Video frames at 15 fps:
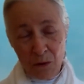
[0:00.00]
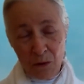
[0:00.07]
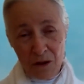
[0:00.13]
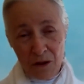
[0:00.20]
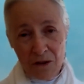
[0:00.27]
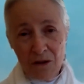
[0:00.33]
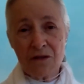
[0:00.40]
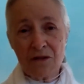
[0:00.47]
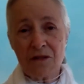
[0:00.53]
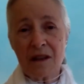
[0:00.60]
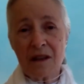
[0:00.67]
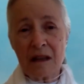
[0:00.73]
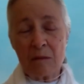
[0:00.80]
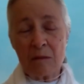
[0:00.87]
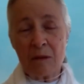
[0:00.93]
with you to
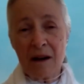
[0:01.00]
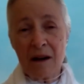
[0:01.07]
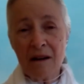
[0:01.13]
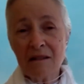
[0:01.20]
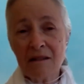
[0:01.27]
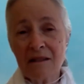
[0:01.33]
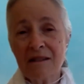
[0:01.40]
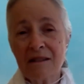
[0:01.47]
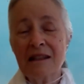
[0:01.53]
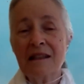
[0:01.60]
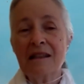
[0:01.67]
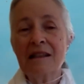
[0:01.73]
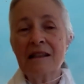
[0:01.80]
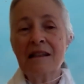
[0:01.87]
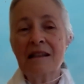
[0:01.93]
think about.
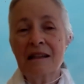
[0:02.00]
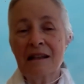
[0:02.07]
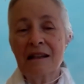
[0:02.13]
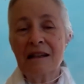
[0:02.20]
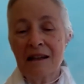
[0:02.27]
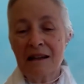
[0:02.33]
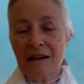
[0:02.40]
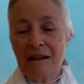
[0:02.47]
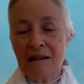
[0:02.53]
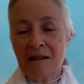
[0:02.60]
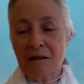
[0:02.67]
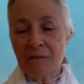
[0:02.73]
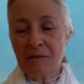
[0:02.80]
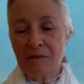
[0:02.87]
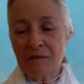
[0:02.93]

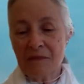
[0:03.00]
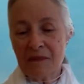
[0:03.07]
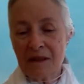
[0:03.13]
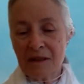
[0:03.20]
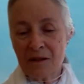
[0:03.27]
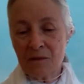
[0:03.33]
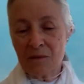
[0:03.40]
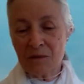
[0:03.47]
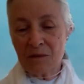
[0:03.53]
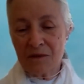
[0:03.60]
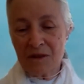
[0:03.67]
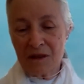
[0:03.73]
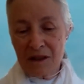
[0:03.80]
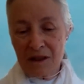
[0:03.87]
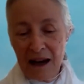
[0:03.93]
And
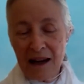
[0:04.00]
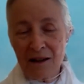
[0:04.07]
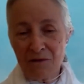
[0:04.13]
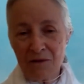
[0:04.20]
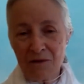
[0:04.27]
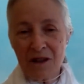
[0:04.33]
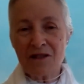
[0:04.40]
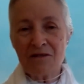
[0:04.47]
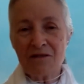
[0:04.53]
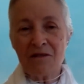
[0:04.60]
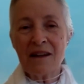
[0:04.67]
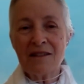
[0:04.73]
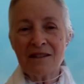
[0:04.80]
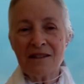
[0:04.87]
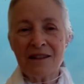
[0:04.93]
again
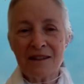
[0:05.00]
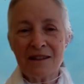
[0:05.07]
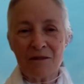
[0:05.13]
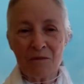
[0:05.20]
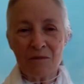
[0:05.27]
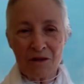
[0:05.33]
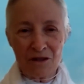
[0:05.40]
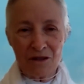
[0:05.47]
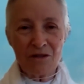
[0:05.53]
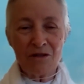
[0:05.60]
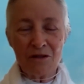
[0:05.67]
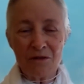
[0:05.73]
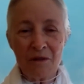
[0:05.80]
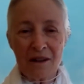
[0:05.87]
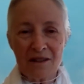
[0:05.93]
reiterated that I wanted her
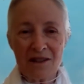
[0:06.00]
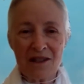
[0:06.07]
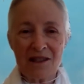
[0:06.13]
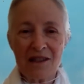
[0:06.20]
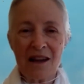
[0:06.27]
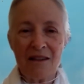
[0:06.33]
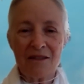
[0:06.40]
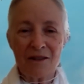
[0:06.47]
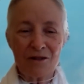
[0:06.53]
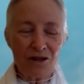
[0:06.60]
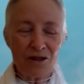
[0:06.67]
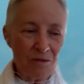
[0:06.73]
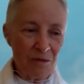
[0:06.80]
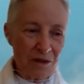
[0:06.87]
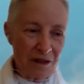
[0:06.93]
to understand that
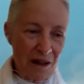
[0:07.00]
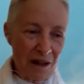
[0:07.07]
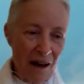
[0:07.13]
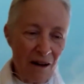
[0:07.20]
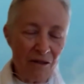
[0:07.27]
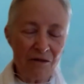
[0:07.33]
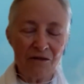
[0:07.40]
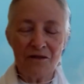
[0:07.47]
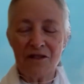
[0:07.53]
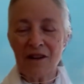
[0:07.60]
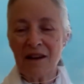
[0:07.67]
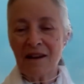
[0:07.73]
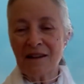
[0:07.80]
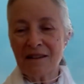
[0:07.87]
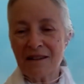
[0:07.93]
she was loved
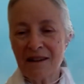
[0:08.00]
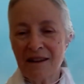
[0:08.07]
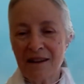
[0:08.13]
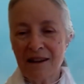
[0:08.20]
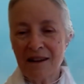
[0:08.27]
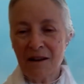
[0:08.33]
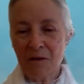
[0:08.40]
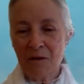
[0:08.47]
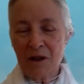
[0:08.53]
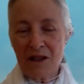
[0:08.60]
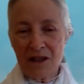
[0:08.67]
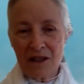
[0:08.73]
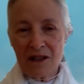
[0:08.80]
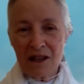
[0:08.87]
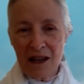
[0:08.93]
and we
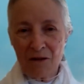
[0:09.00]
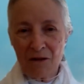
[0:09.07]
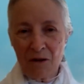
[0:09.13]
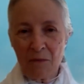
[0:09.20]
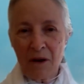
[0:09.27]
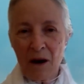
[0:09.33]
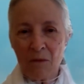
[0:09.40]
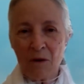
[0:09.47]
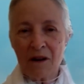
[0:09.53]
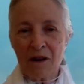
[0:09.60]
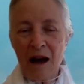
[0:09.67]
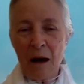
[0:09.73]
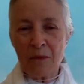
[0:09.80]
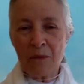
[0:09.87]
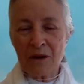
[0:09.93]
did care about what
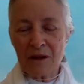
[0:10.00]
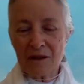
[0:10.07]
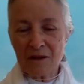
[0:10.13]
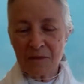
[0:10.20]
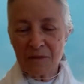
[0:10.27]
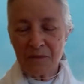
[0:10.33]
happened.